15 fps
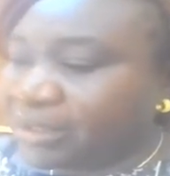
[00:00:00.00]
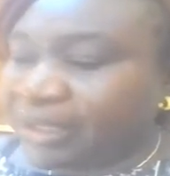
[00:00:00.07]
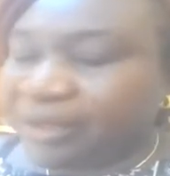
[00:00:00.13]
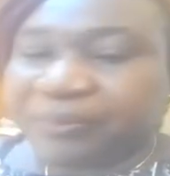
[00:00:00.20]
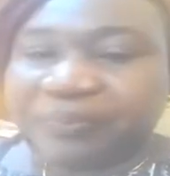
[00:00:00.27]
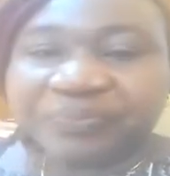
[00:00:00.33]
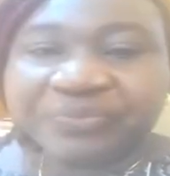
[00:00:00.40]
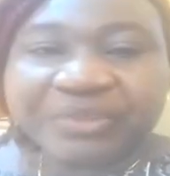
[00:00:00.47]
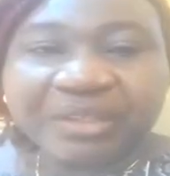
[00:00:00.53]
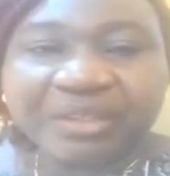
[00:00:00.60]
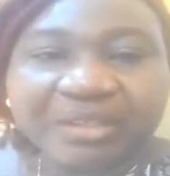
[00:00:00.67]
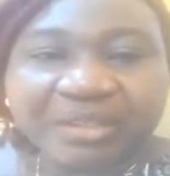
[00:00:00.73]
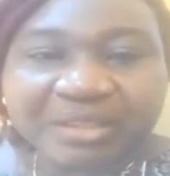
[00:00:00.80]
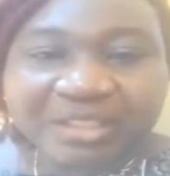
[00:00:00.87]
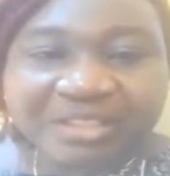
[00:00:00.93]
Now,
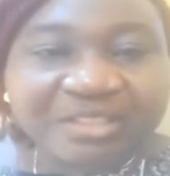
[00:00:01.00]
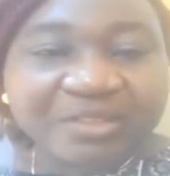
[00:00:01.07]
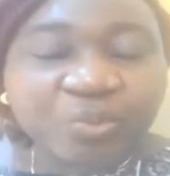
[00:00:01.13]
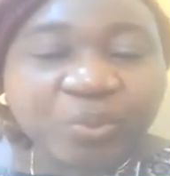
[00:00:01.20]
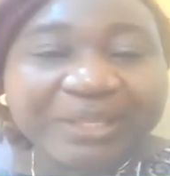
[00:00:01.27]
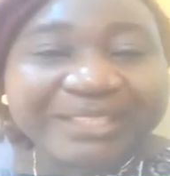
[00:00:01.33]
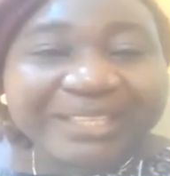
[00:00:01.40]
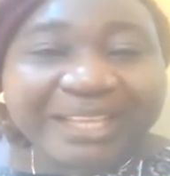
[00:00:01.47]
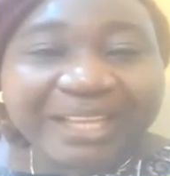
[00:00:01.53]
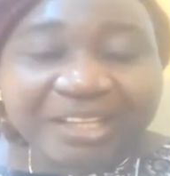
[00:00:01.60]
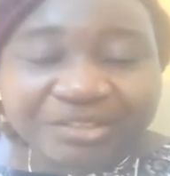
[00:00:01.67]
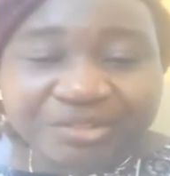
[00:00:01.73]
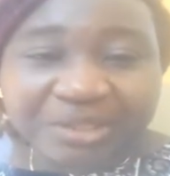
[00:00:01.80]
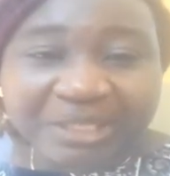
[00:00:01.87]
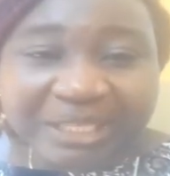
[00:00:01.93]
this is where the
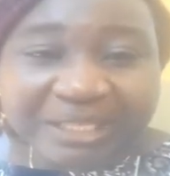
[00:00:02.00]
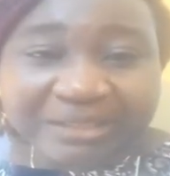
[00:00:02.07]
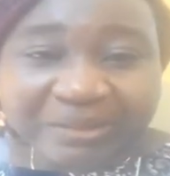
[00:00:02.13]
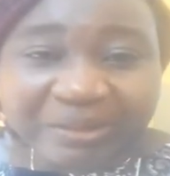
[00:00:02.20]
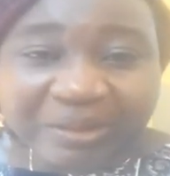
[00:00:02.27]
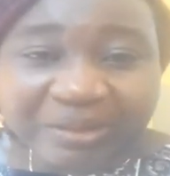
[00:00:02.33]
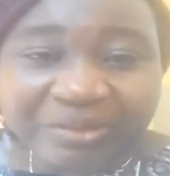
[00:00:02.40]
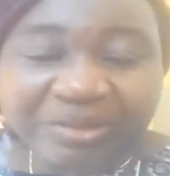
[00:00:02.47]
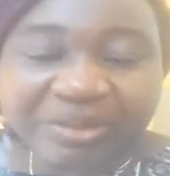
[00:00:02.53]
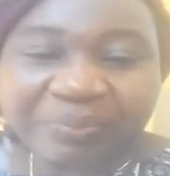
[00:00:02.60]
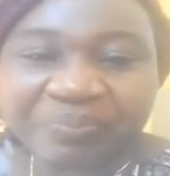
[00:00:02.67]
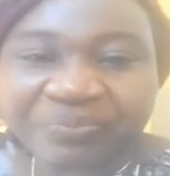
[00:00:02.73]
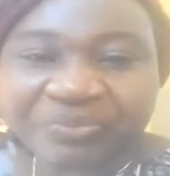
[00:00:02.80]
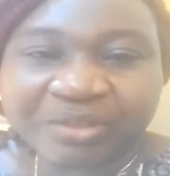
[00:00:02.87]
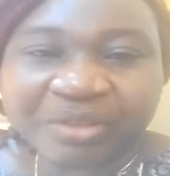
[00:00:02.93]
action gets dirty.